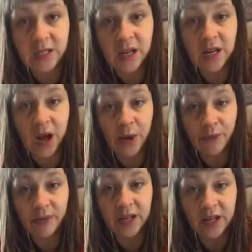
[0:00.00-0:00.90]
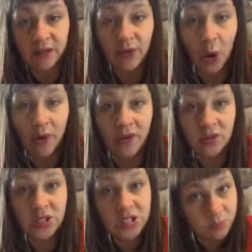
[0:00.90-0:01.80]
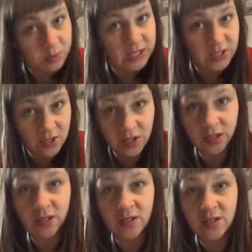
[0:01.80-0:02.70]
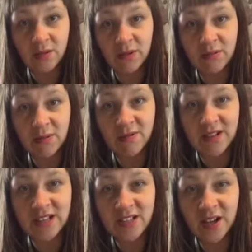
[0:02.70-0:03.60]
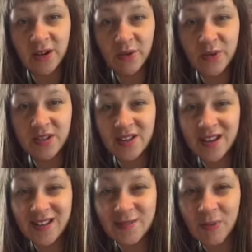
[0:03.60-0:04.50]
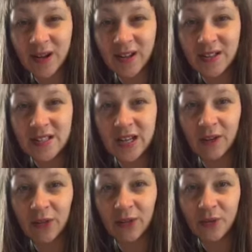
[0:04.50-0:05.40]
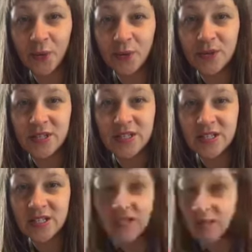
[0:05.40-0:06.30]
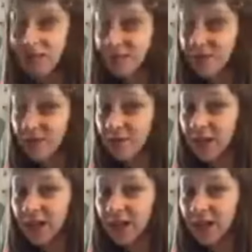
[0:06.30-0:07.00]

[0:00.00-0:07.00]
and hopefully you'll have got all this bit done, so we'll be ready to go with the next part. So I look forward to seeing you all soon.